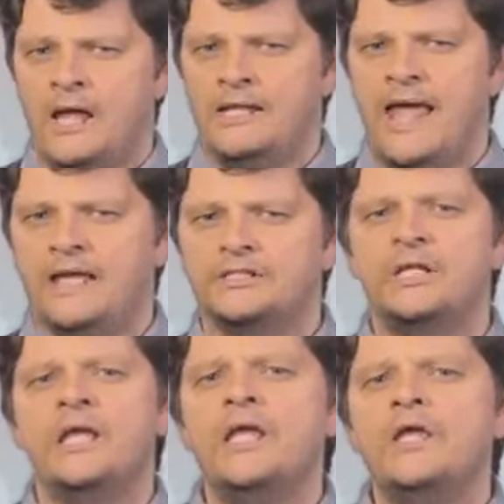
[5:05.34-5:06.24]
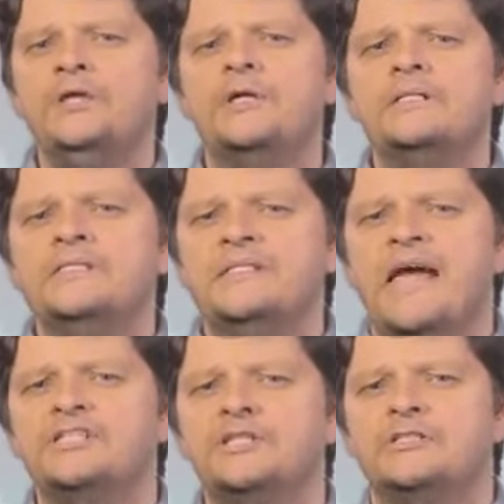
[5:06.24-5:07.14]
Next, you can
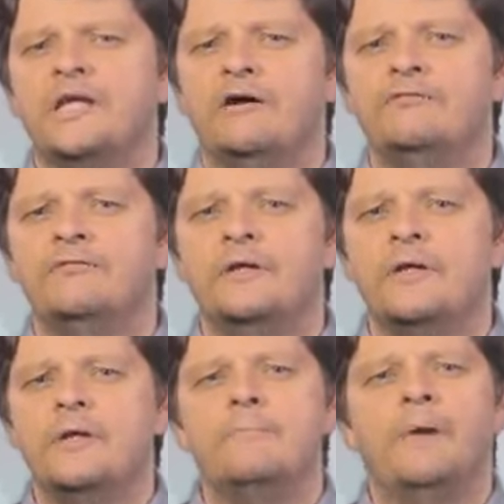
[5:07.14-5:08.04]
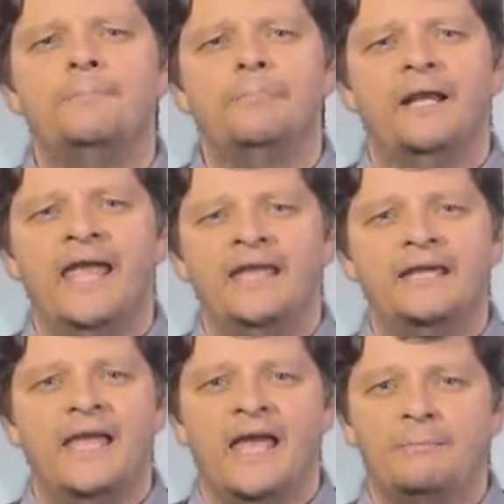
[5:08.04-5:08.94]
test yourself by playing a
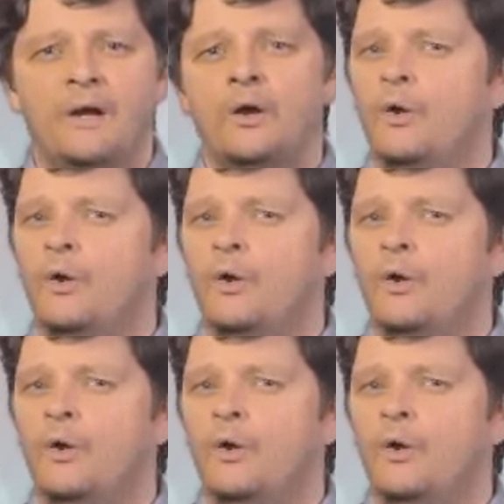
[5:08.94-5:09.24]
game